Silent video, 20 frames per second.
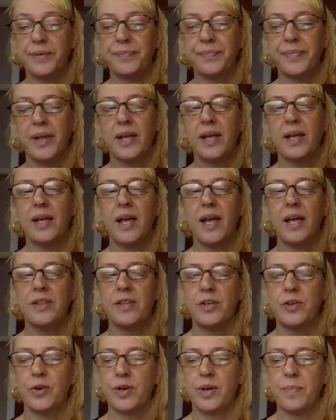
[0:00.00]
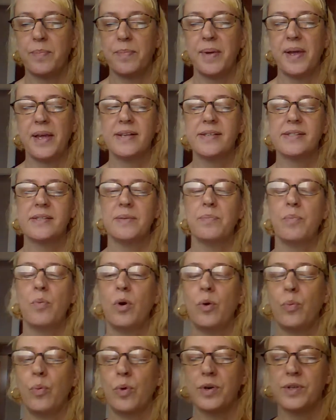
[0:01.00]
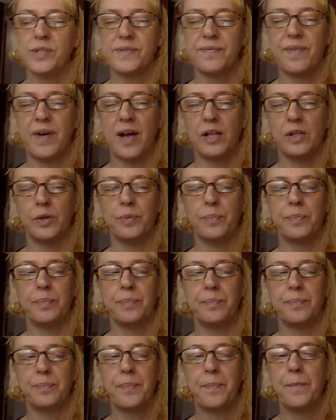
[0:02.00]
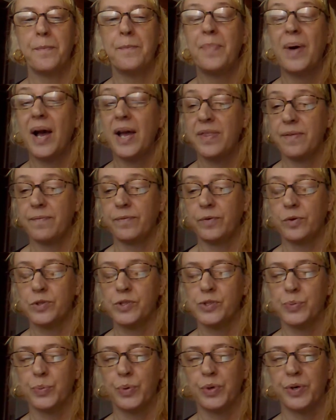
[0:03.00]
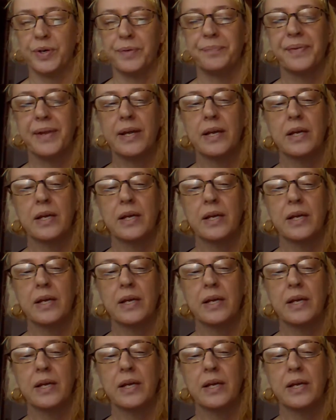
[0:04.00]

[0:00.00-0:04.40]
and then you're going to make some more words followed by the first word.